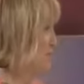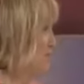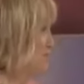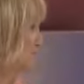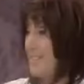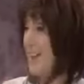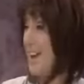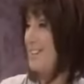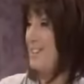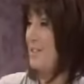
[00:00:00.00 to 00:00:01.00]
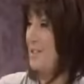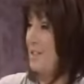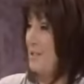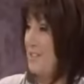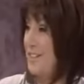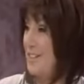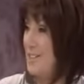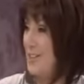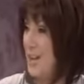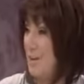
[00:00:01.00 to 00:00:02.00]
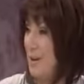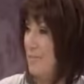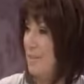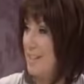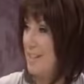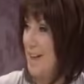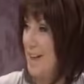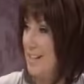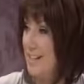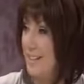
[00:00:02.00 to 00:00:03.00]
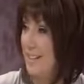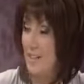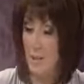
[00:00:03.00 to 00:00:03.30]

Ed. Mr. Ed, you, yeah. you, said straight away Mr. Ed yeah.